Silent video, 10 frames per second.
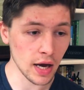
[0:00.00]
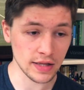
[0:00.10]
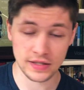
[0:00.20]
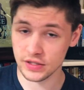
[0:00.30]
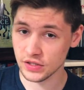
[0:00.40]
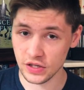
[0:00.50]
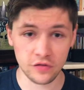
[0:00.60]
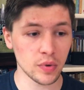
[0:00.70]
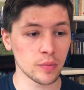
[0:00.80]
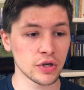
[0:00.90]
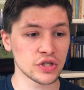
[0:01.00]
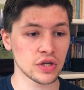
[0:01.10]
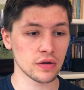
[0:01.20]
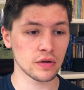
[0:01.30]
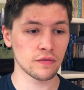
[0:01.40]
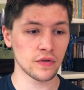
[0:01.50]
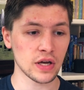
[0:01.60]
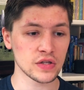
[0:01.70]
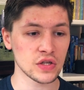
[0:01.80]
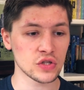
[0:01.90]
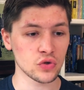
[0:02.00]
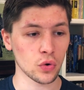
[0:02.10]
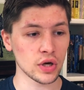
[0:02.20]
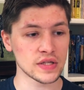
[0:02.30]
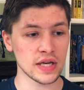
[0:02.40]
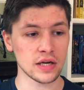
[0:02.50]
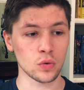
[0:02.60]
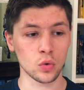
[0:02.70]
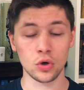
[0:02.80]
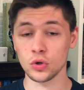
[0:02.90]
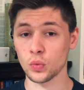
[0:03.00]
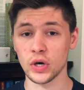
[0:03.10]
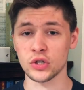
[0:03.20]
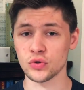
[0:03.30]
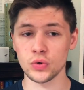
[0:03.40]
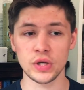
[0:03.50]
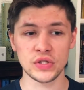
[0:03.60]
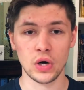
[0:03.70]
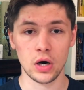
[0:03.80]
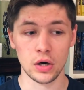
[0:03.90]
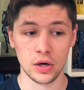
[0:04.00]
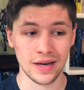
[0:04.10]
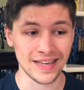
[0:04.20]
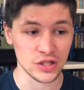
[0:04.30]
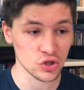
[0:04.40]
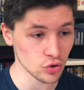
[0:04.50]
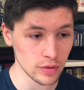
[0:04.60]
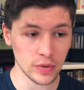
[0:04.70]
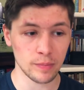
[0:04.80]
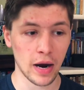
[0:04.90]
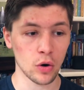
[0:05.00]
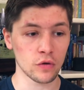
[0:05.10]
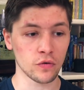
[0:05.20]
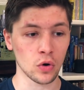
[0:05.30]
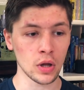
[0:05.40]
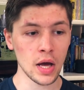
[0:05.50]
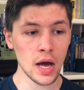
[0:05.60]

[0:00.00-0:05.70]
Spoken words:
This is a self-published fantasy story set in a world where druids are extremely powerful,